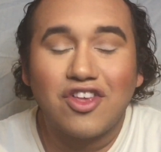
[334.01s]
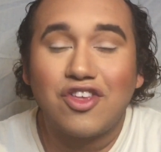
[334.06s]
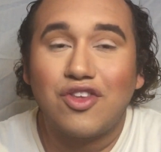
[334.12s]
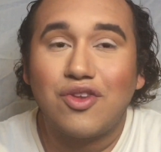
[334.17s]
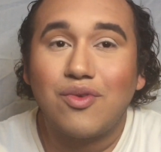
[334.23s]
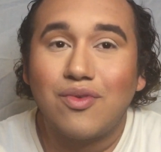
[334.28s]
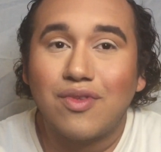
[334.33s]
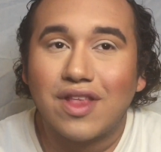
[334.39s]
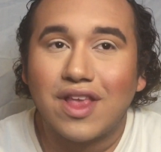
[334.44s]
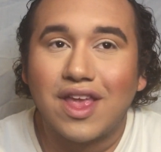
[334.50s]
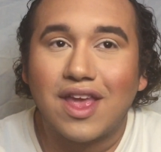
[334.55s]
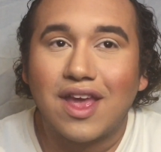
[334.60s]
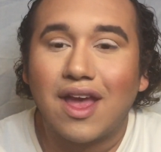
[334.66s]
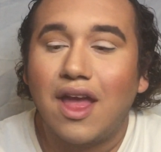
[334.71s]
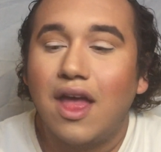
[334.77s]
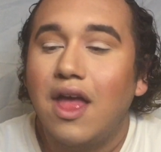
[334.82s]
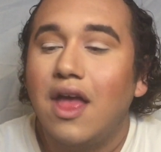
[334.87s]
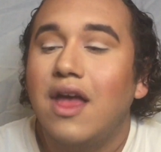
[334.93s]

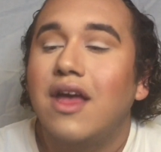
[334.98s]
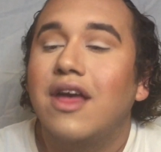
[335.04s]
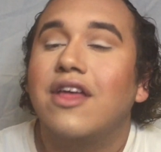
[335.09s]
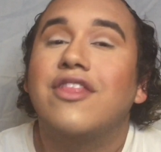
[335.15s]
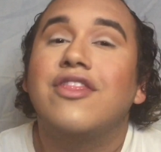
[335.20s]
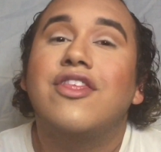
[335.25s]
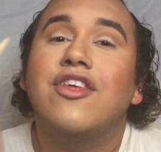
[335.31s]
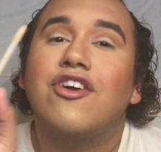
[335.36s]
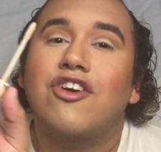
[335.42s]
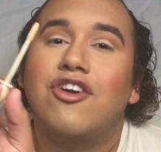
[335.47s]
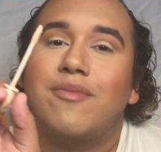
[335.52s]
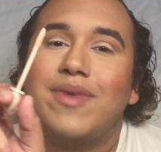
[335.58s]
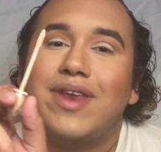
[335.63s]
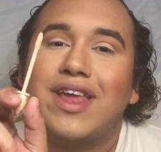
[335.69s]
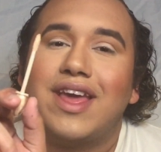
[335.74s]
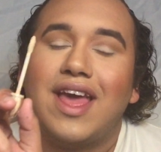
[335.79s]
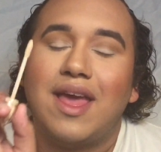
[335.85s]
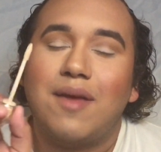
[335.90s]
using the
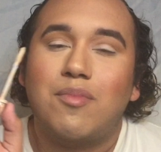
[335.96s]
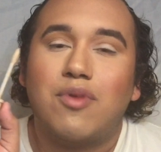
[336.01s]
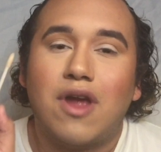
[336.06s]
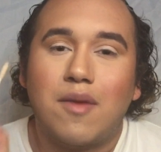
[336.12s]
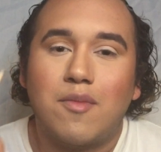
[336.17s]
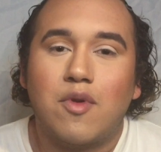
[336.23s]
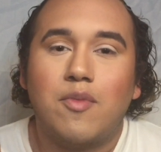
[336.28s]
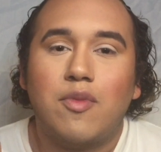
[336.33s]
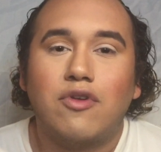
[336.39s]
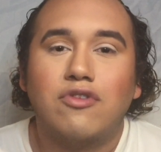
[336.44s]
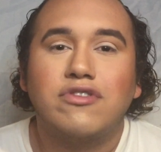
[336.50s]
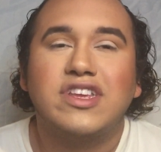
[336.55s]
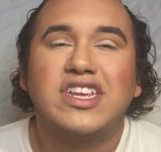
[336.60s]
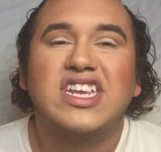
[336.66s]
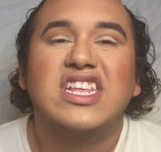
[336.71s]
Urban Decay Primer Potion.